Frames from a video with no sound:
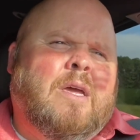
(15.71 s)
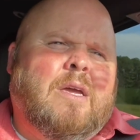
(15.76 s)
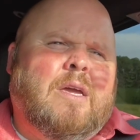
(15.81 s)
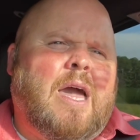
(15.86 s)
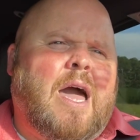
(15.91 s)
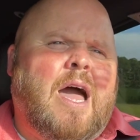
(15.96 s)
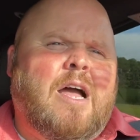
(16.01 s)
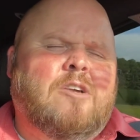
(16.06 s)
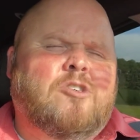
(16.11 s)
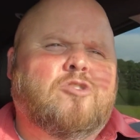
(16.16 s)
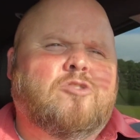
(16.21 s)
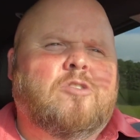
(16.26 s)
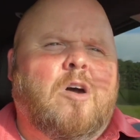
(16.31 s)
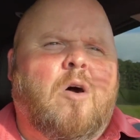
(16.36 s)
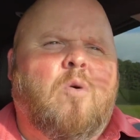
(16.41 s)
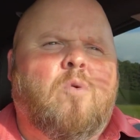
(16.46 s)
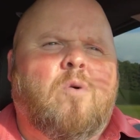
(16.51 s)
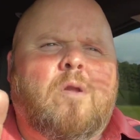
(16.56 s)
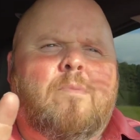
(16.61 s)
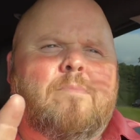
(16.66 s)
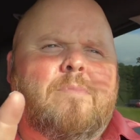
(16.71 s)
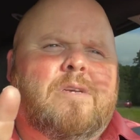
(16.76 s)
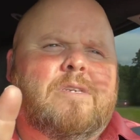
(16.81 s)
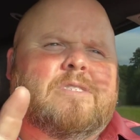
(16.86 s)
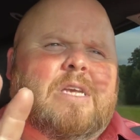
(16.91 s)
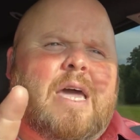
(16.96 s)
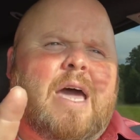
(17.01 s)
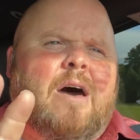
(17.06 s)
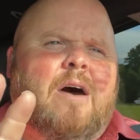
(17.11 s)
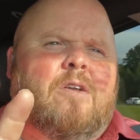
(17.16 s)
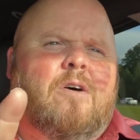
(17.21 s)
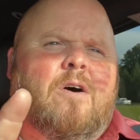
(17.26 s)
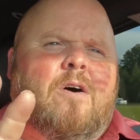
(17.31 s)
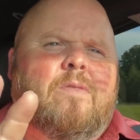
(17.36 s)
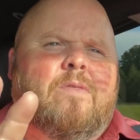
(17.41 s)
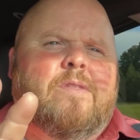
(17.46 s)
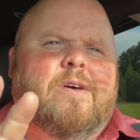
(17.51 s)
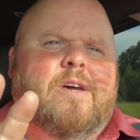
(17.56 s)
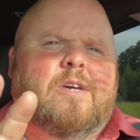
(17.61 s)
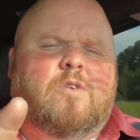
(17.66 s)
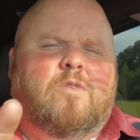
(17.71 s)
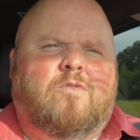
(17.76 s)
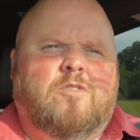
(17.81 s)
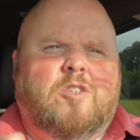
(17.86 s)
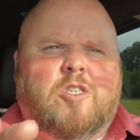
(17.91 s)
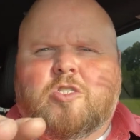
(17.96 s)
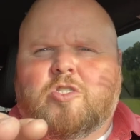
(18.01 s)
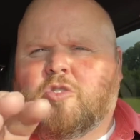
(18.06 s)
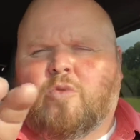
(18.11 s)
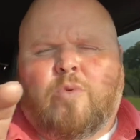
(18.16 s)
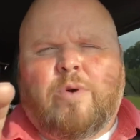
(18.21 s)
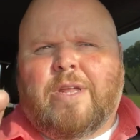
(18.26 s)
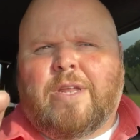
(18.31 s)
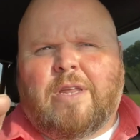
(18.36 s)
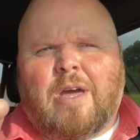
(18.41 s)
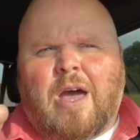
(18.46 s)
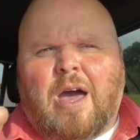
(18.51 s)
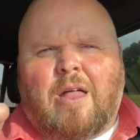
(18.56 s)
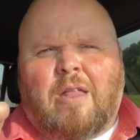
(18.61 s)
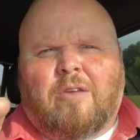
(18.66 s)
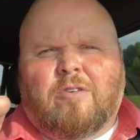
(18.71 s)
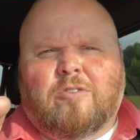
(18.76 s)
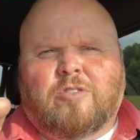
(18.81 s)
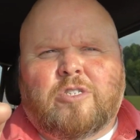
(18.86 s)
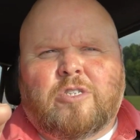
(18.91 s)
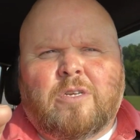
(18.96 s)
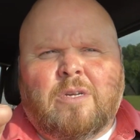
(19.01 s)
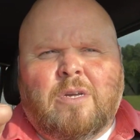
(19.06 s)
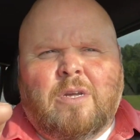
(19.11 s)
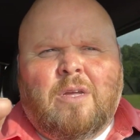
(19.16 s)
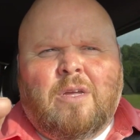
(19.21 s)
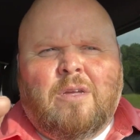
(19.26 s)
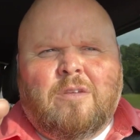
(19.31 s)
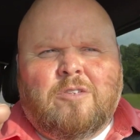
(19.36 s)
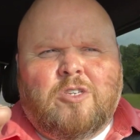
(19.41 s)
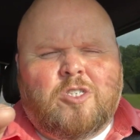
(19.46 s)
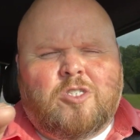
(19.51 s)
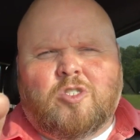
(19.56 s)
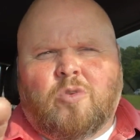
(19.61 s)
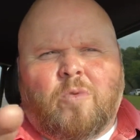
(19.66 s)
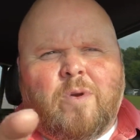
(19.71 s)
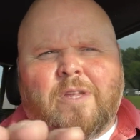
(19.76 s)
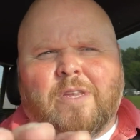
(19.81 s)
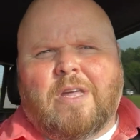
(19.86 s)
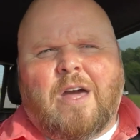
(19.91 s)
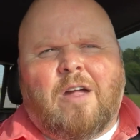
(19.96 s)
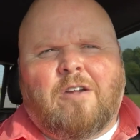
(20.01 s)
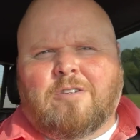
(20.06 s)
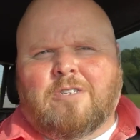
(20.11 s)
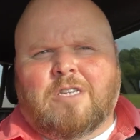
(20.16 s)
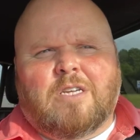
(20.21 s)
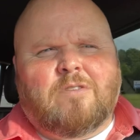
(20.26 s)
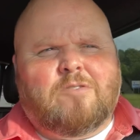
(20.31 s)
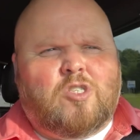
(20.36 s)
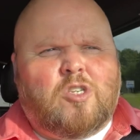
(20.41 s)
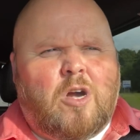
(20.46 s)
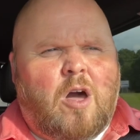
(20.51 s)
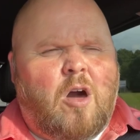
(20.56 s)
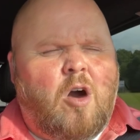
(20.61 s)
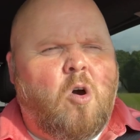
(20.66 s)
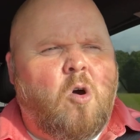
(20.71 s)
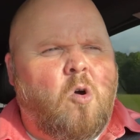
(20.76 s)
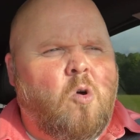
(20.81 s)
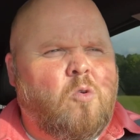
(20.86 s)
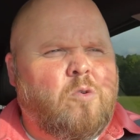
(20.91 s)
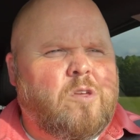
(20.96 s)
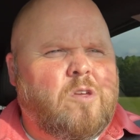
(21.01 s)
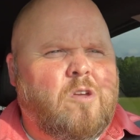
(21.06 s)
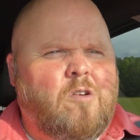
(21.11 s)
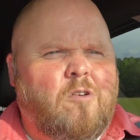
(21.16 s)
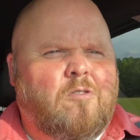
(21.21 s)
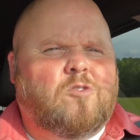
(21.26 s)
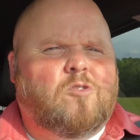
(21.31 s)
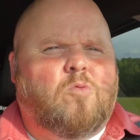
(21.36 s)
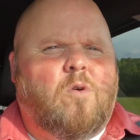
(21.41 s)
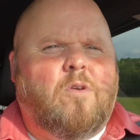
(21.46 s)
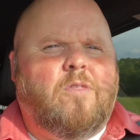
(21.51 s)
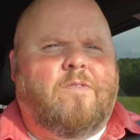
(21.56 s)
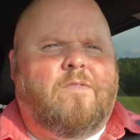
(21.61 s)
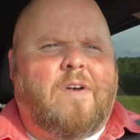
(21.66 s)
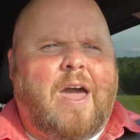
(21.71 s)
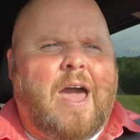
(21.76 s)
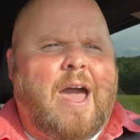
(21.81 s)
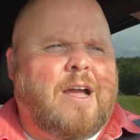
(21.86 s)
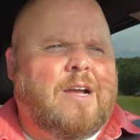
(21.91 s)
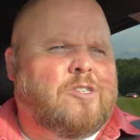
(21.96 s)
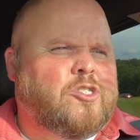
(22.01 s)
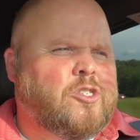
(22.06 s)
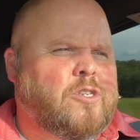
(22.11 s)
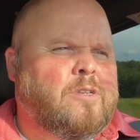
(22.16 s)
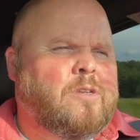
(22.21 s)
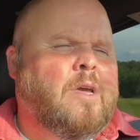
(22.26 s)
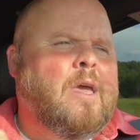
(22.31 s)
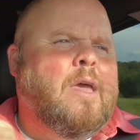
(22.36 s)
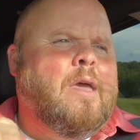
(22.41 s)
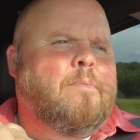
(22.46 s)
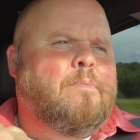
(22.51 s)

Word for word: Guys, you don't want to miss out on this for just $20 just $20, it gets you a whole year's worth of action,